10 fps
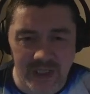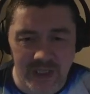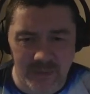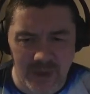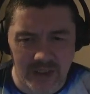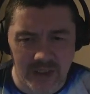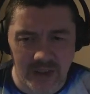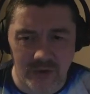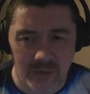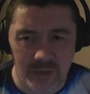Yeah, but I need to
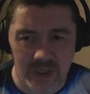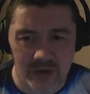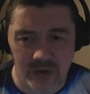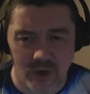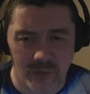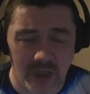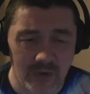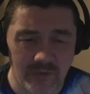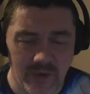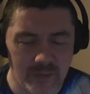do a better job.
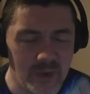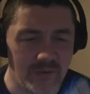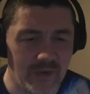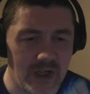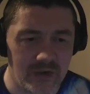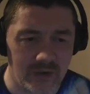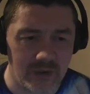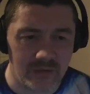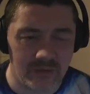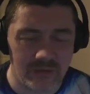Now that
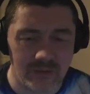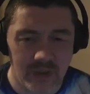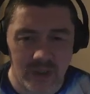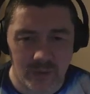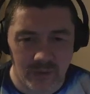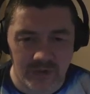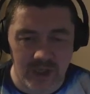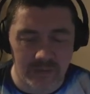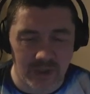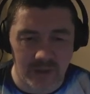we're
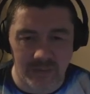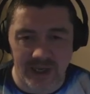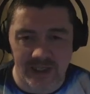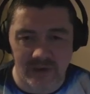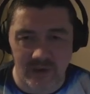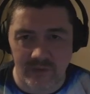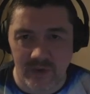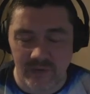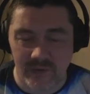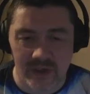tamed like a basilisk for
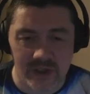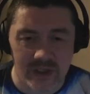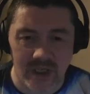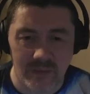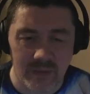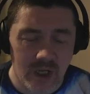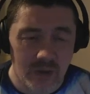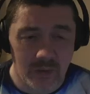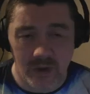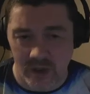the first time,
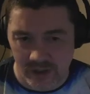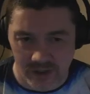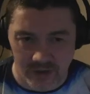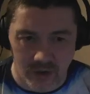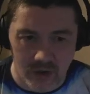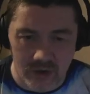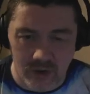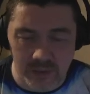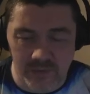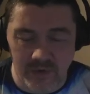we got a
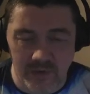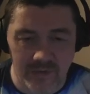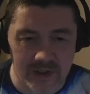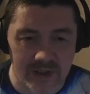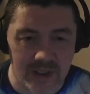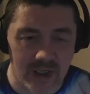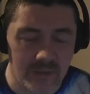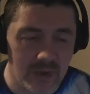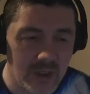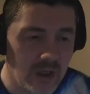Sonoracrops for the first
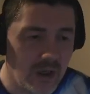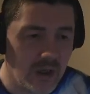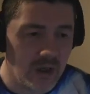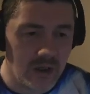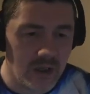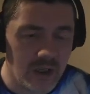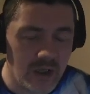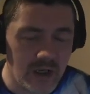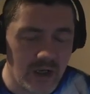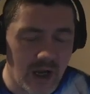time.
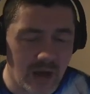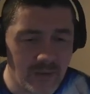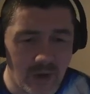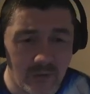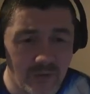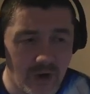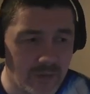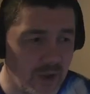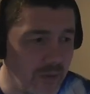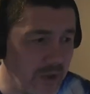I'm
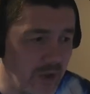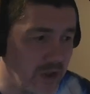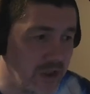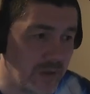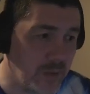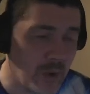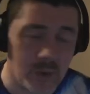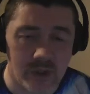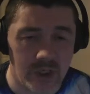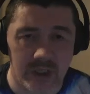going to be honest, I'm
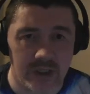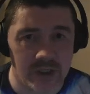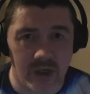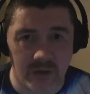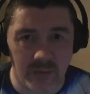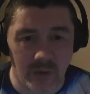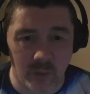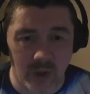always going to get distracted by